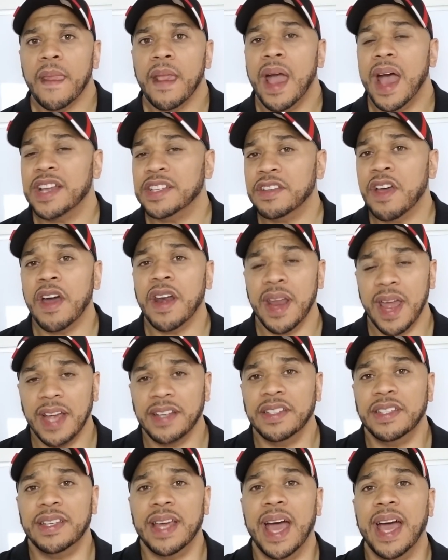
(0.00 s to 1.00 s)
I started
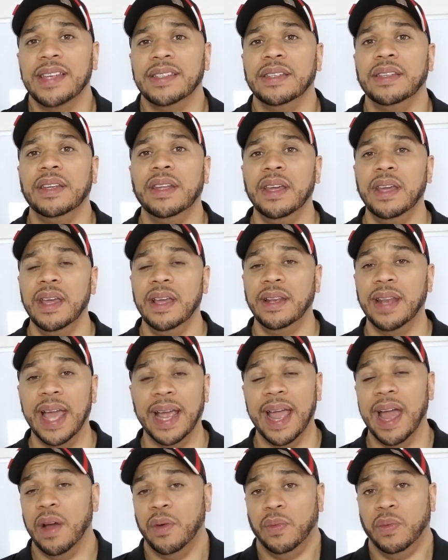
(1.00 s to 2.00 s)
exercising
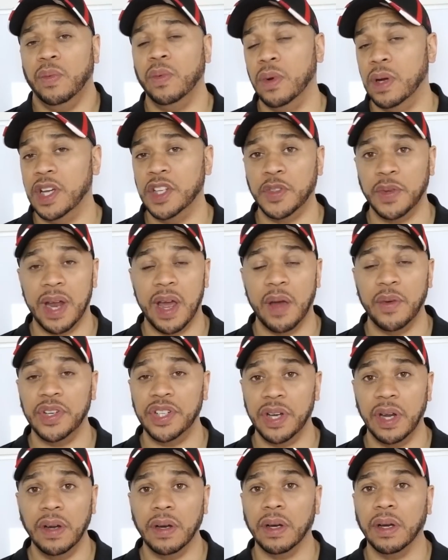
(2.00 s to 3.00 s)
like I was when I was
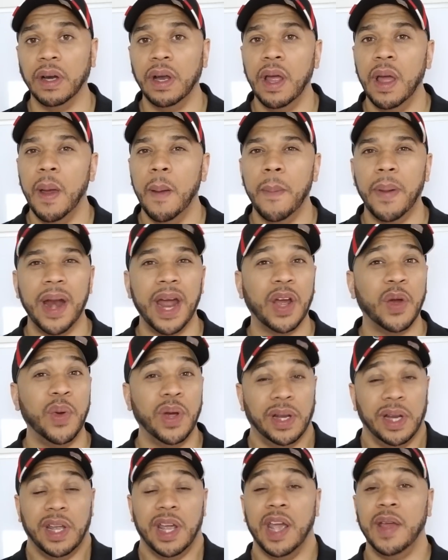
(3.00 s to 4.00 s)
younger, but I
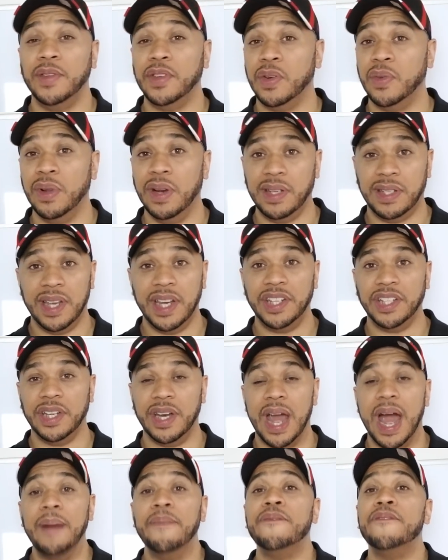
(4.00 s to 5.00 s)
quickly came to realization
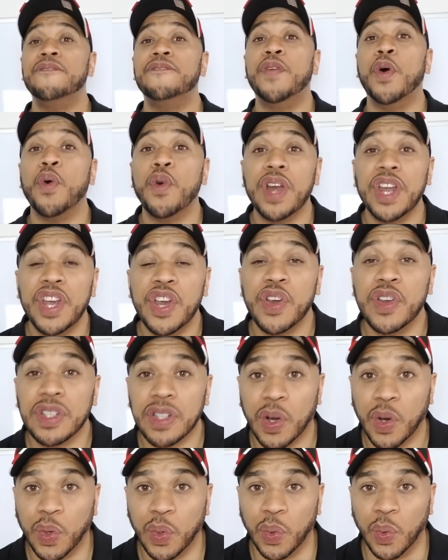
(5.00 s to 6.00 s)
I'm 40 years
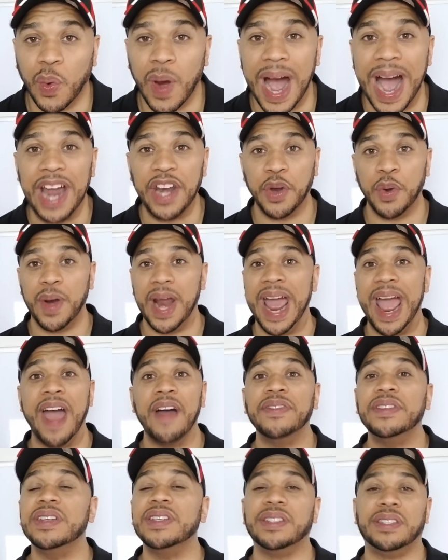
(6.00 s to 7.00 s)
old. I don't
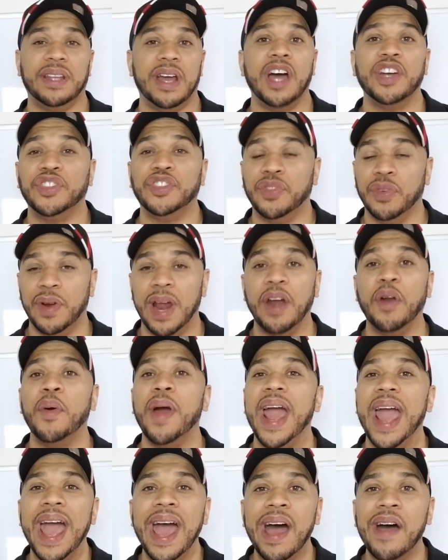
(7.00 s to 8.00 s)
have testosterone. I don't
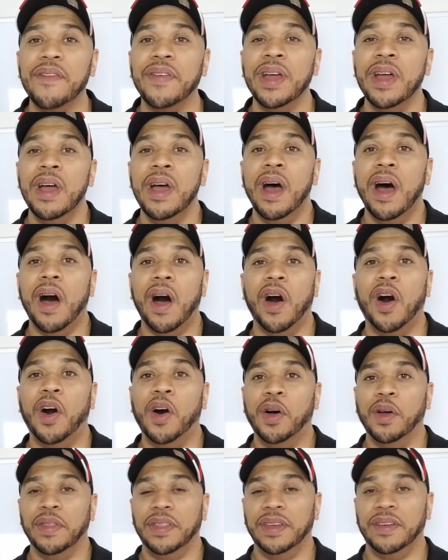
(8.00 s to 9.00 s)
have
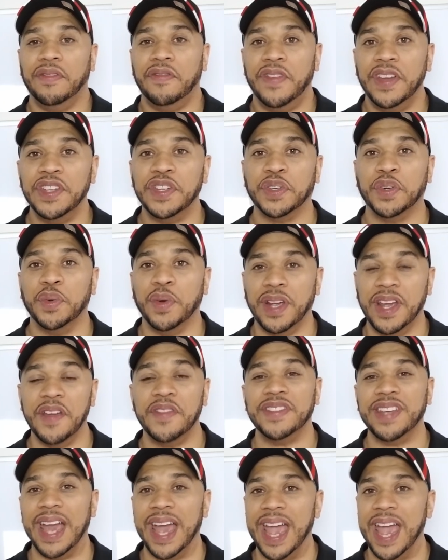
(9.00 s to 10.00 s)
all the physical
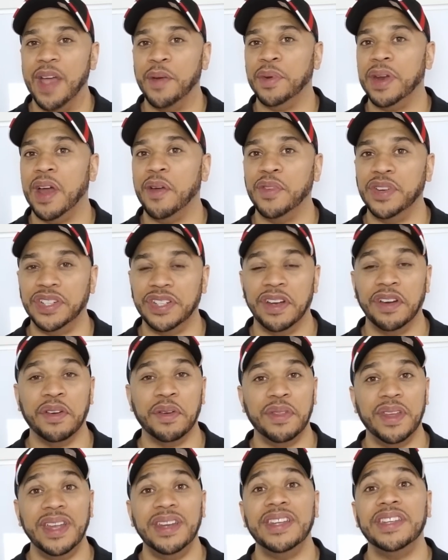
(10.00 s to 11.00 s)
gifts I had when I was younger.
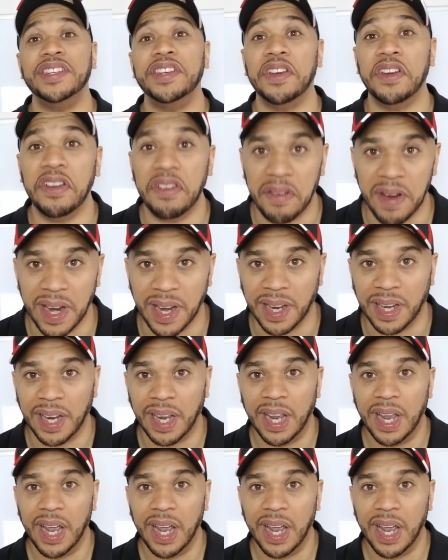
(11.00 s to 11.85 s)
They deteriorated.